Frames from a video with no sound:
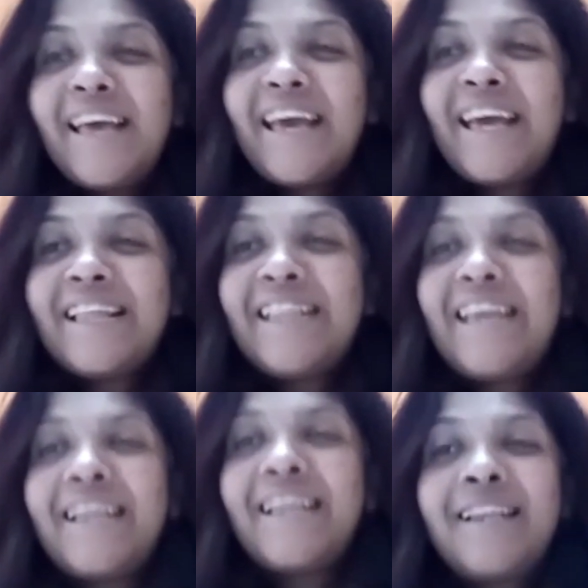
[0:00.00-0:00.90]
And
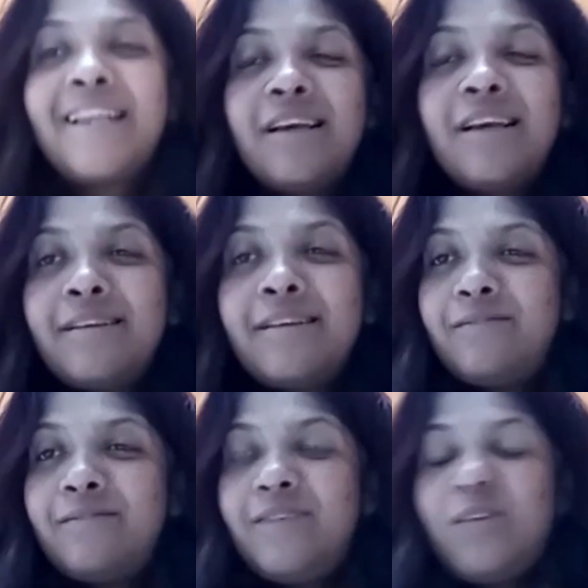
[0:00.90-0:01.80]
then
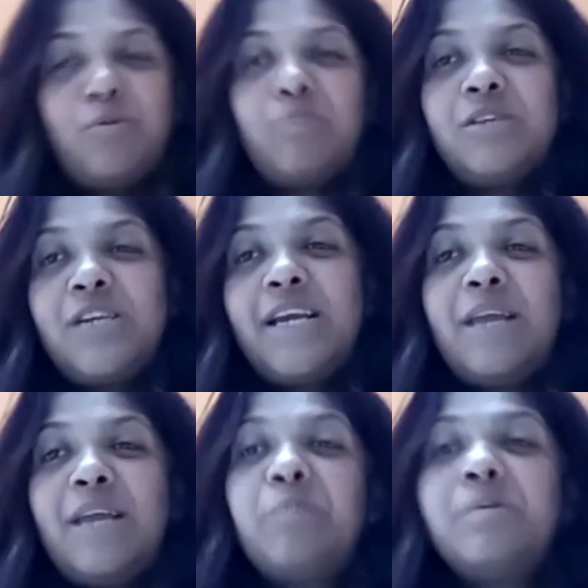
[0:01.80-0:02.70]
we could probably share
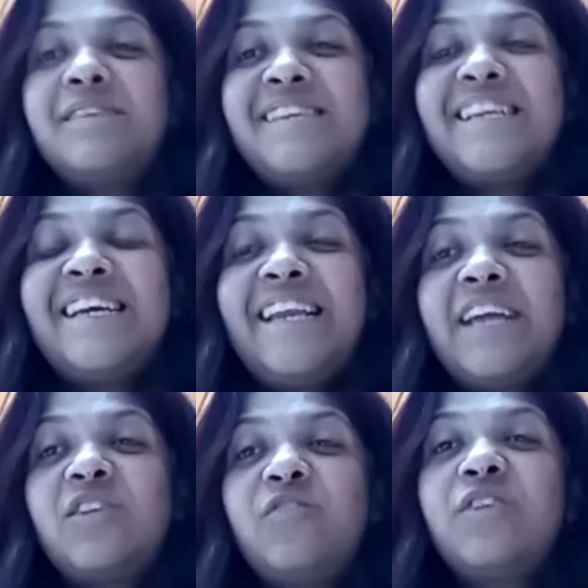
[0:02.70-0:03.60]
numbers and connect
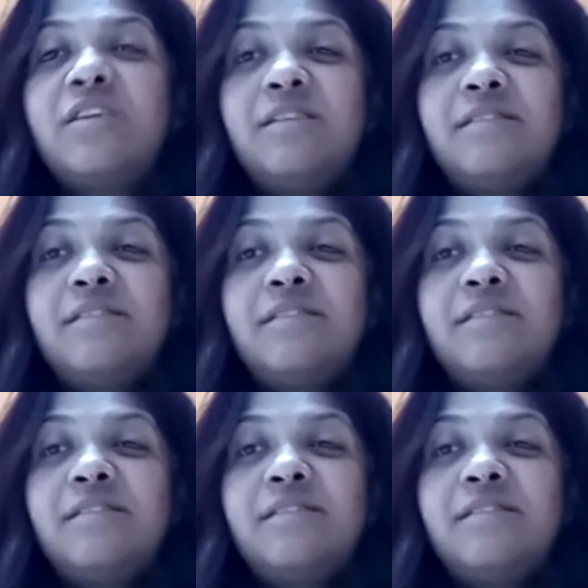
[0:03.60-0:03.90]
further.